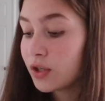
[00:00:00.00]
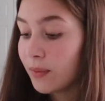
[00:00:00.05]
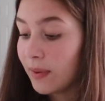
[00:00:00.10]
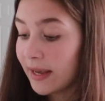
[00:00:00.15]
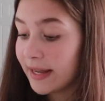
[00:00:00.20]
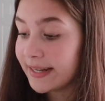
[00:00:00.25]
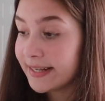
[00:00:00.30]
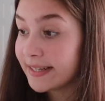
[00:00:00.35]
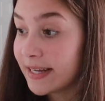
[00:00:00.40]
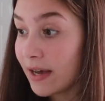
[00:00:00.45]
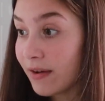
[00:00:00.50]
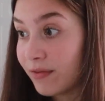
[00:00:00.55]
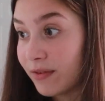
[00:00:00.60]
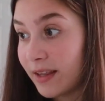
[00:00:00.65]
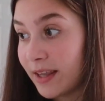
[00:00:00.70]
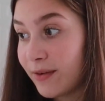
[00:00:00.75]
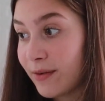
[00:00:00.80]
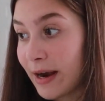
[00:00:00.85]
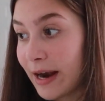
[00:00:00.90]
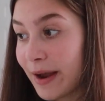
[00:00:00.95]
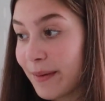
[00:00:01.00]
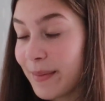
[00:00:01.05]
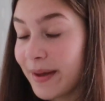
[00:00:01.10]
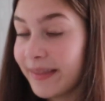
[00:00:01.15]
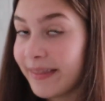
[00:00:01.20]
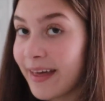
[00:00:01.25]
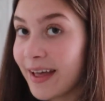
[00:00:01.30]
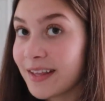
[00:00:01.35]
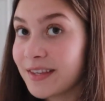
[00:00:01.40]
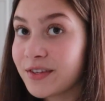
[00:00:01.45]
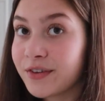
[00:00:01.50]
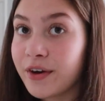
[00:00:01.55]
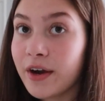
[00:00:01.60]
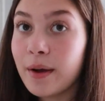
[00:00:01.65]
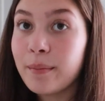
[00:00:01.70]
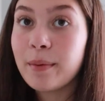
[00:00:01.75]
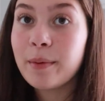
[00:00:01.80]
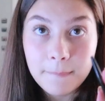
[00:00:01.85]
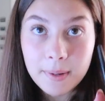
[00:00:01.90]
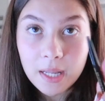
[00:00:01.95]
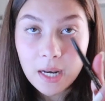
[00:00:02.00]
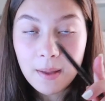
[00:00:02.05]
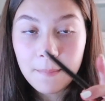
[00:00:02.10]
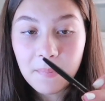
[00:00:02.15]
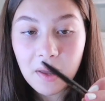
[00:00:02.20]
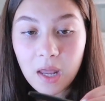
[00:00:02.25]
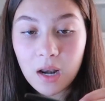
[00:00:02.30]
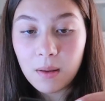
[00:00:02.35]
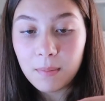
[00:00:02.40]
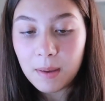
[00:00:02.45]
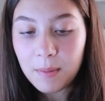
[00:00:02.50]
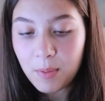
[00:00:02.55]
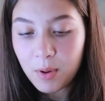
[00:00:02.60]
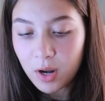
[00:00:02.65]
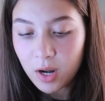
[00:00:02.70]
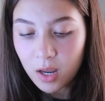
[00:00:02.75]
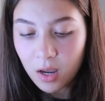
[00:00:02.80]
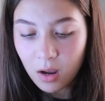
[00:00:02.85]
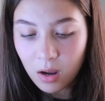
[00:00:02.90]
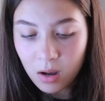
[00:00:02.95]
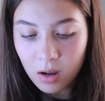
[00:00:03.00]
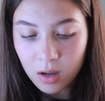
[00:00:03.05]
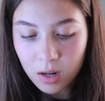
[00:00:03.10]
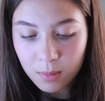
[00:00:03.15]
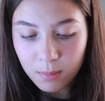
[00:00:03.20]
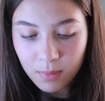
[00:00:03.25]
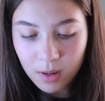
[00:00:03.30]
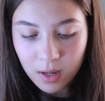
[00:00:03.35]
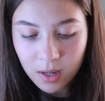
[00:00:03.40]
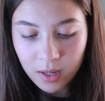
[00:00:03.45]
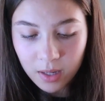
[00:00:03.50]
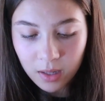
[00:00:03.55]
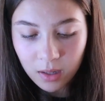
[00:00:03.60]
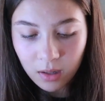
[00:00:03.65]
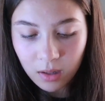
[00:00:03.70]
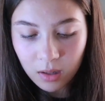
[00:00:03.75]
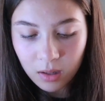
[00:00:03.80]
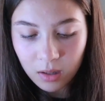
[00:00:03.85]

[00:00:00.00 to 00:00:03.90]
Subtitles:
so I definitely recommend that scrub. But I'm gonna be putting on my